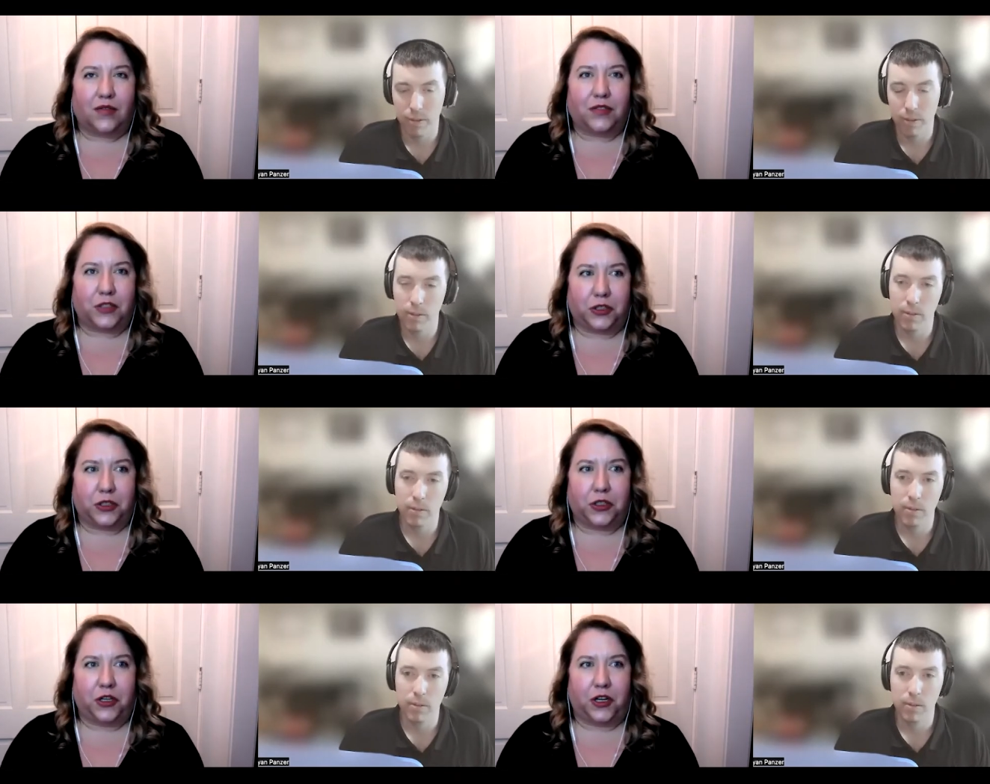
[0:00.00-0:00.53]
Speaker 1: For
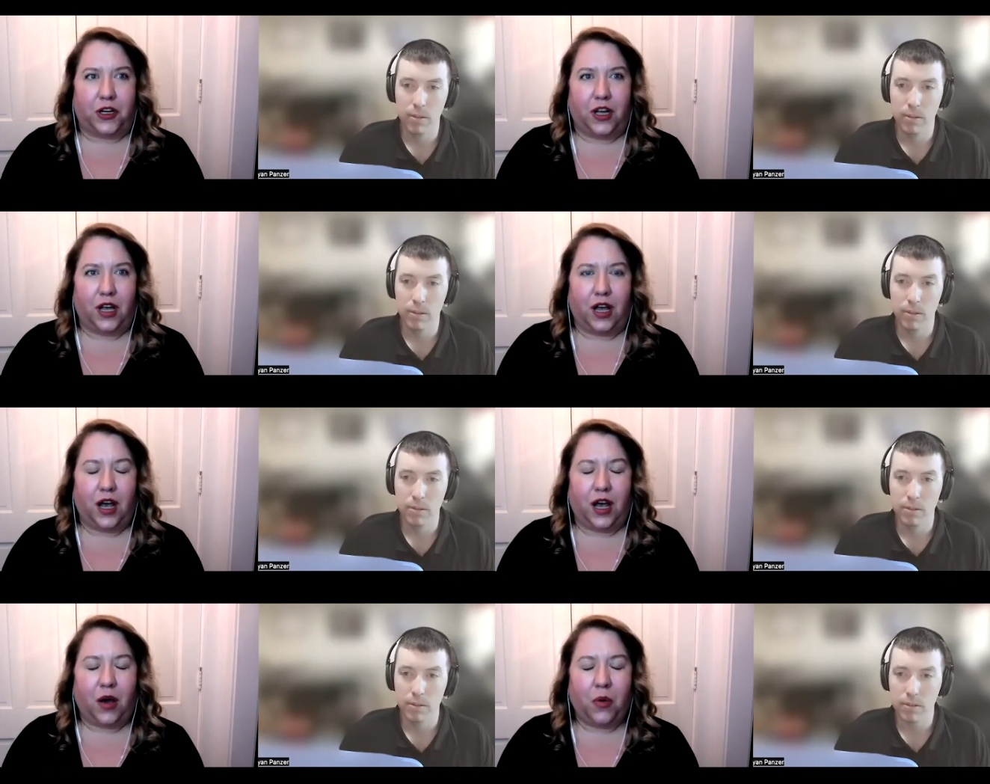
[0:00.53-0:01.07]
sure.
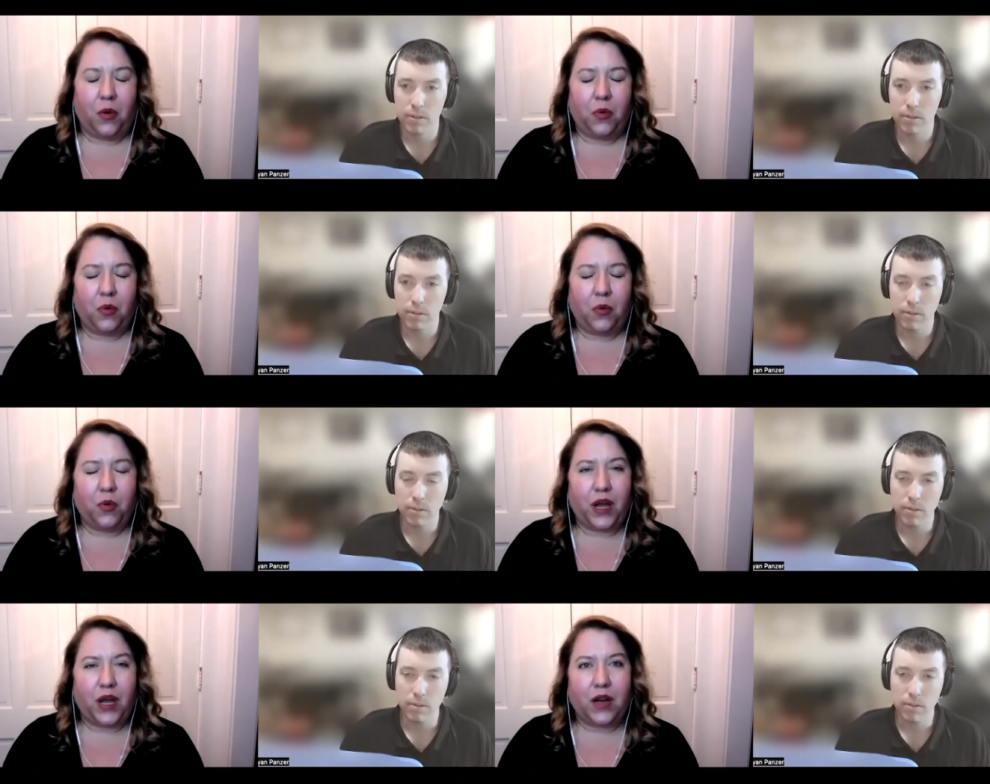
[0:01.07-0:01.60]

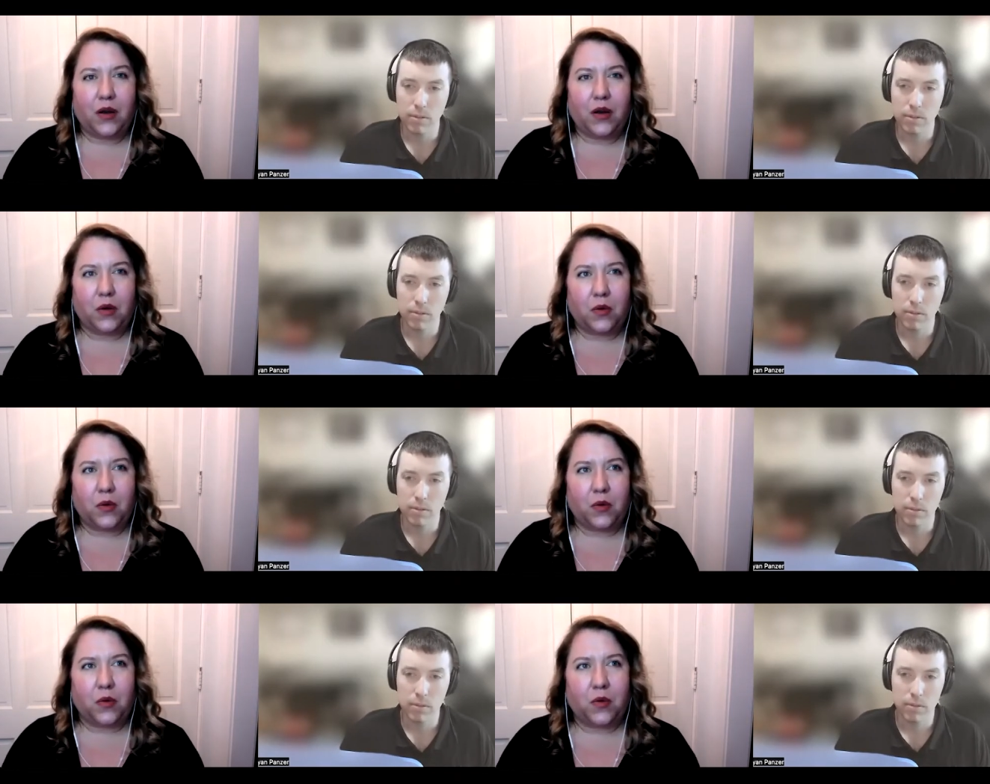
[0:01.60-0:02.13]
What
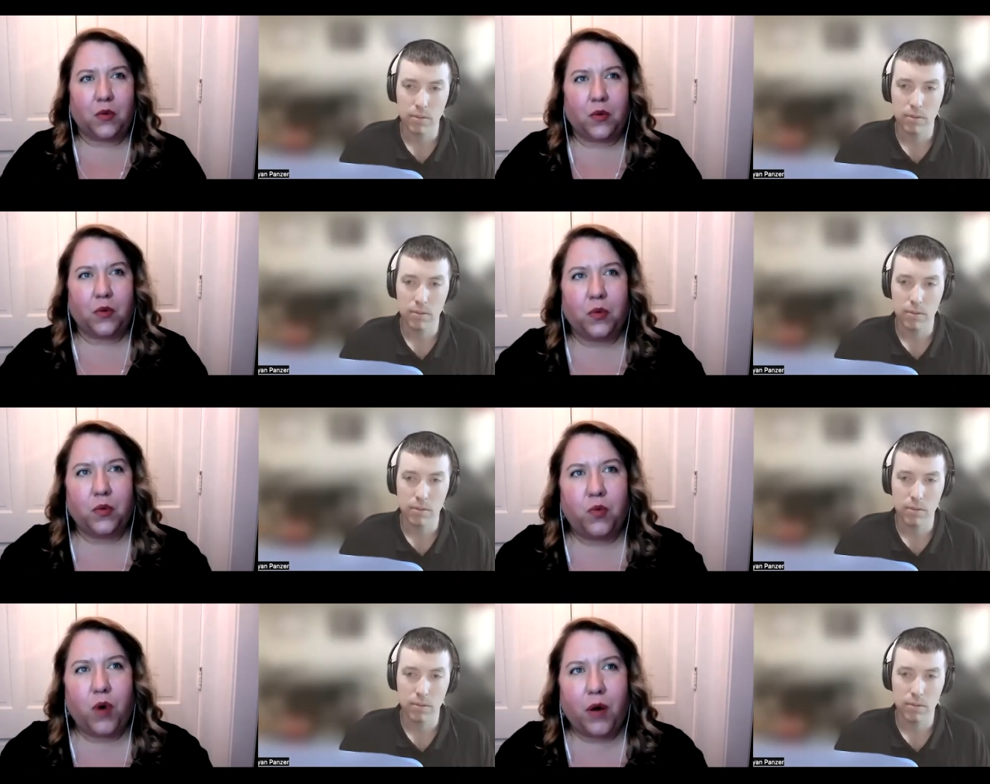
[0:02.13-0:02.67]

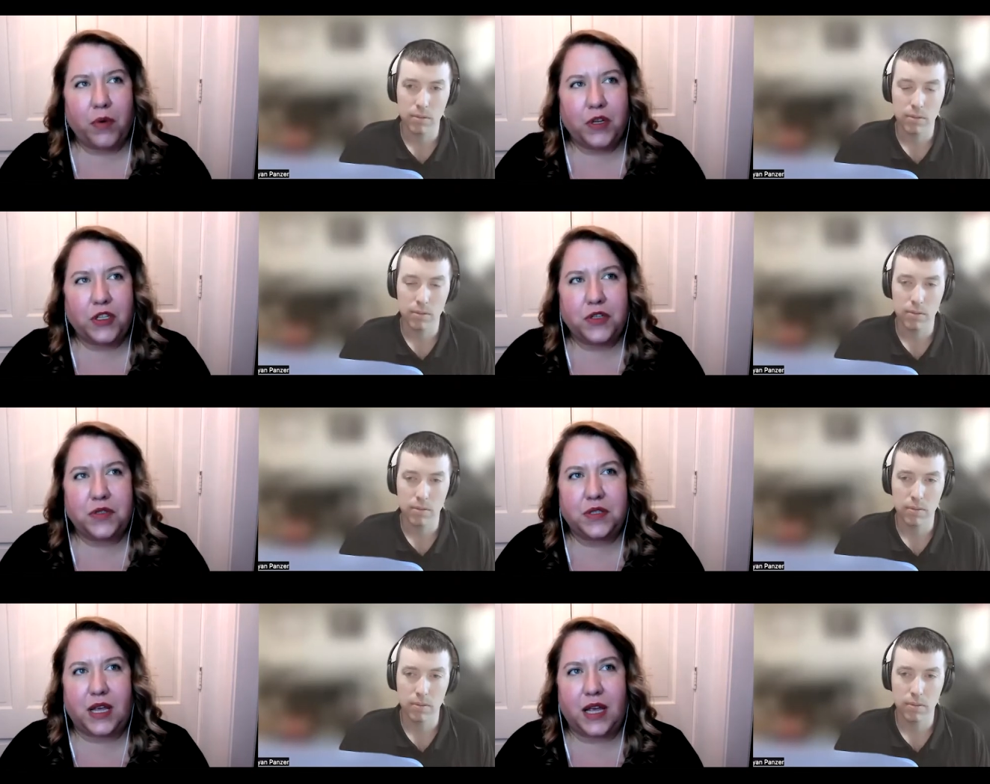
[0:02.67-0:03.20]
what
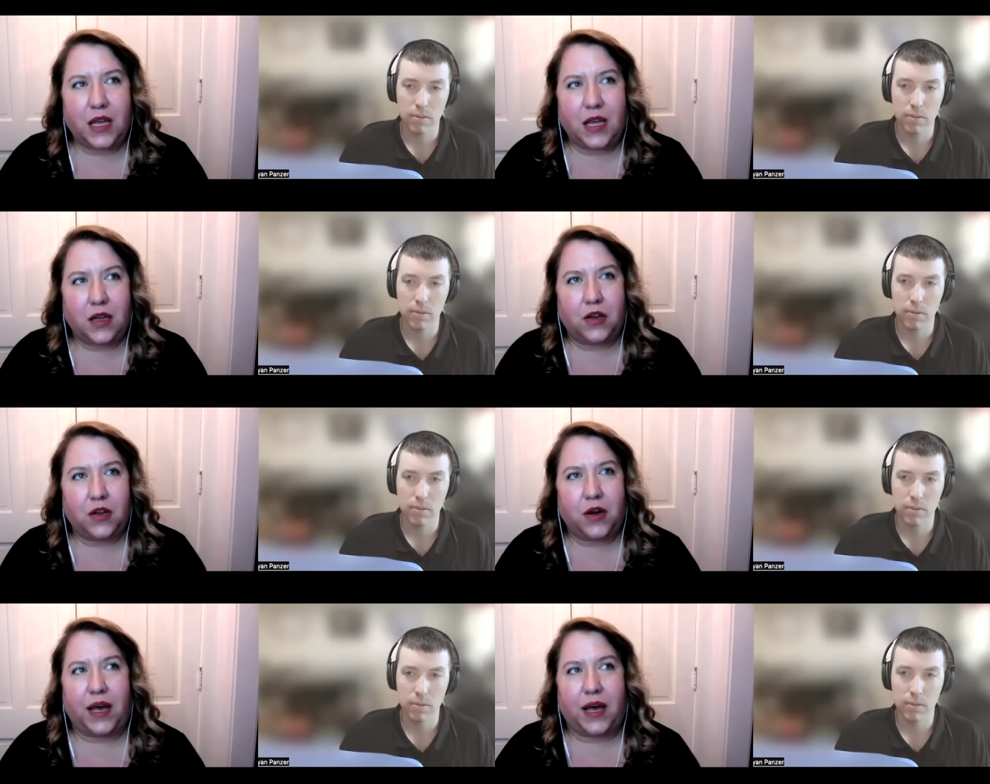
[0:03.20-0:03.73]
would you
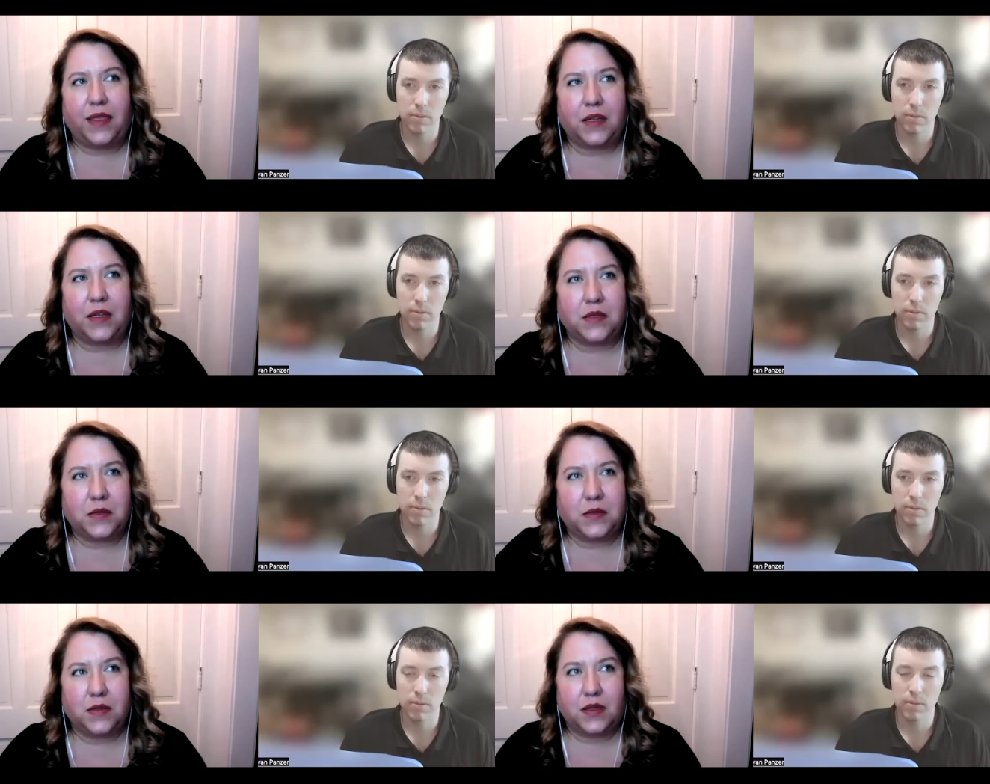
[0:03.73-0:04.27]
say, you know, at
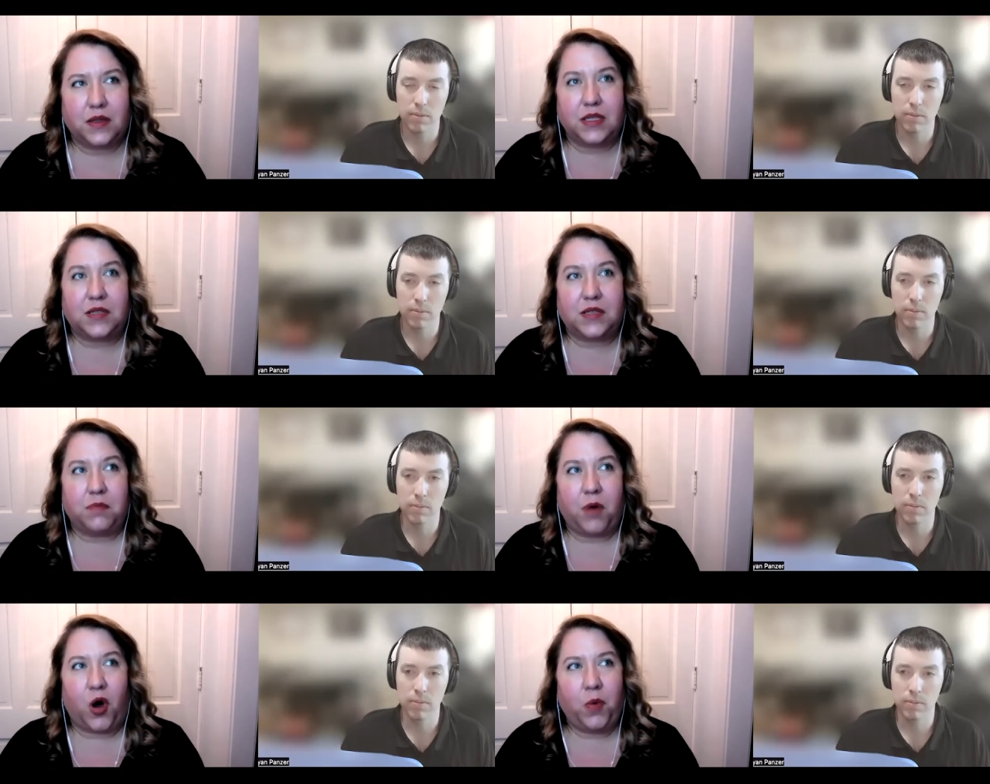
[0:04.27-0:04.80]
this
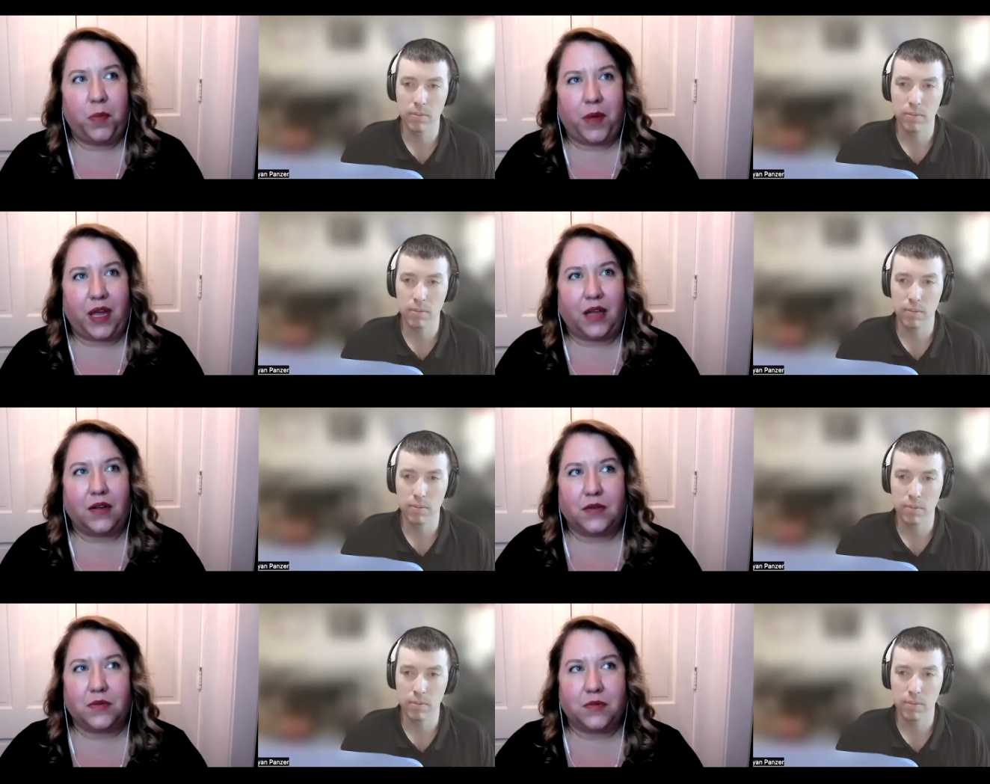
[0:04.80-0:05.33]
this
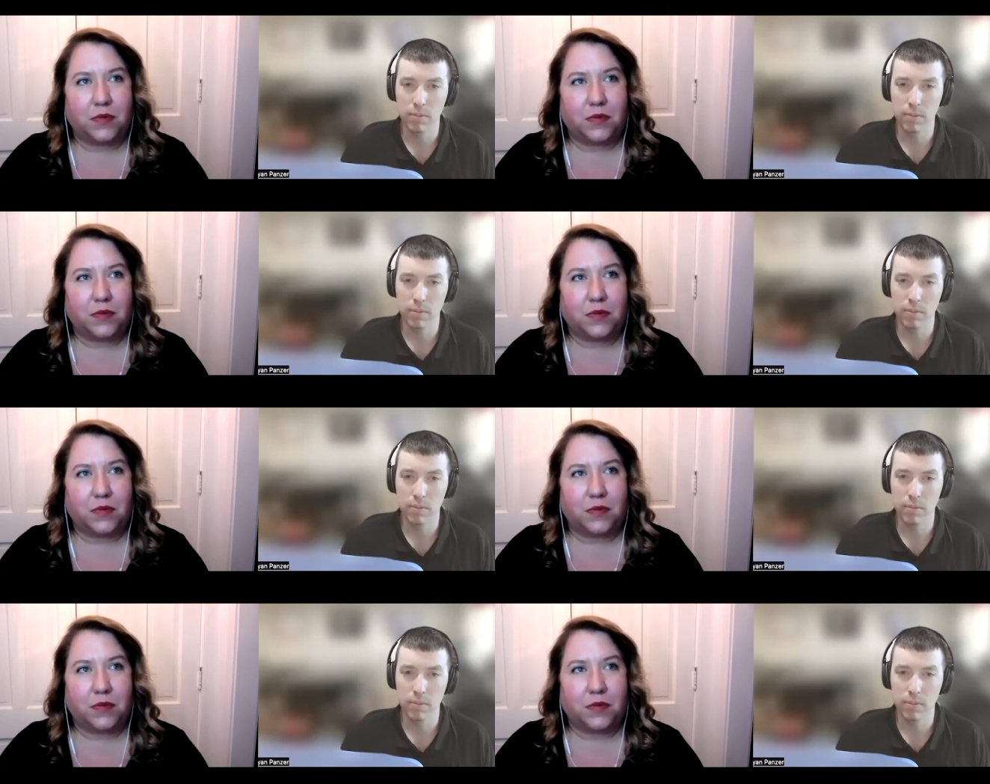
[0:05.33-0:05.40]
moment,